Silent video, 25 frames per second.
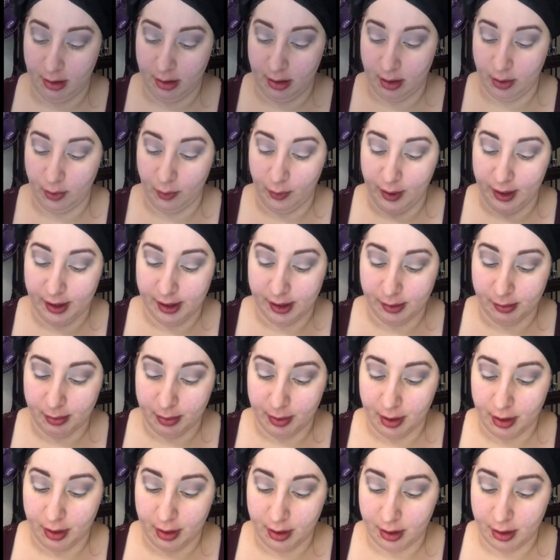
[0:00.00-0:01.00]
the
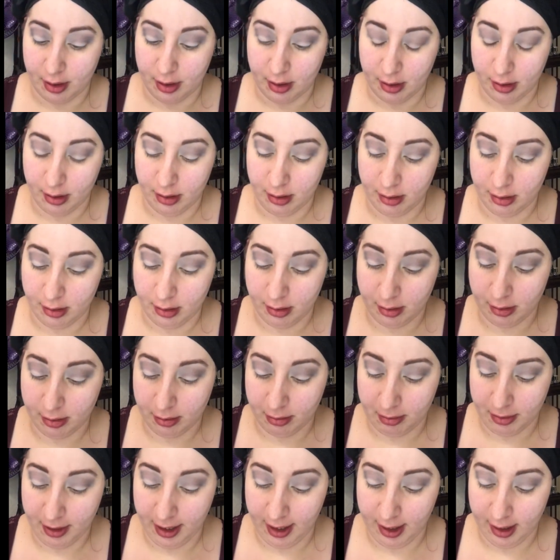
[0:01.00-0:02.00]
Whisper
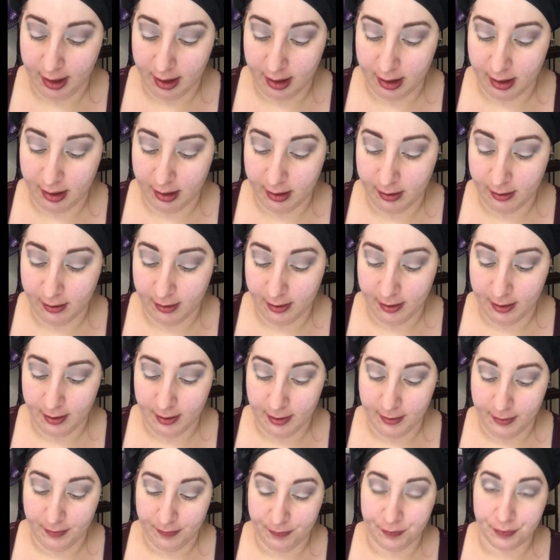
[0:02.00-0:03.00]
pink,
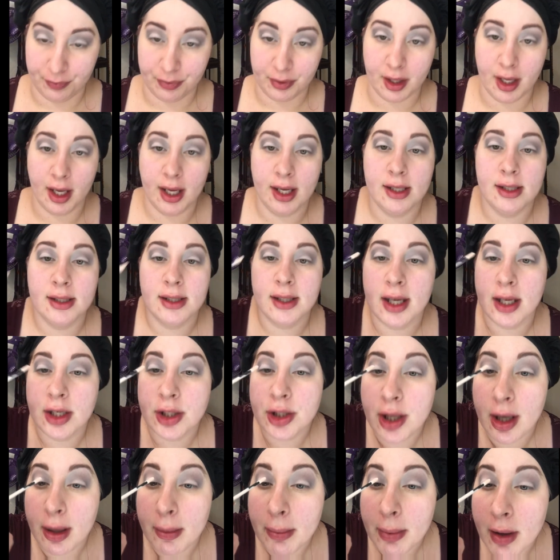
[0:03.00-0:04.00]
and
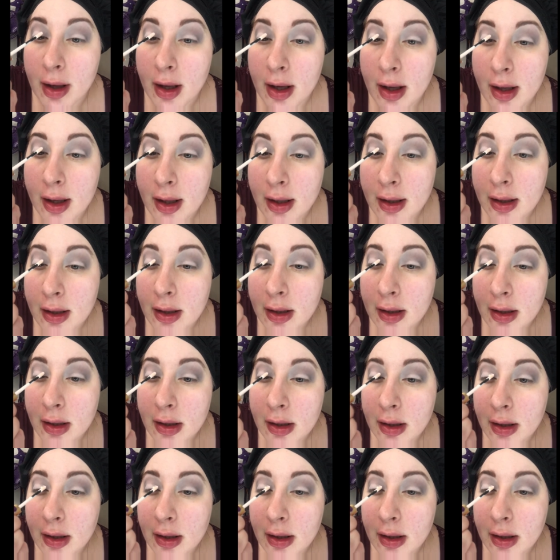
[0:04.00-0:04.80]
touch up on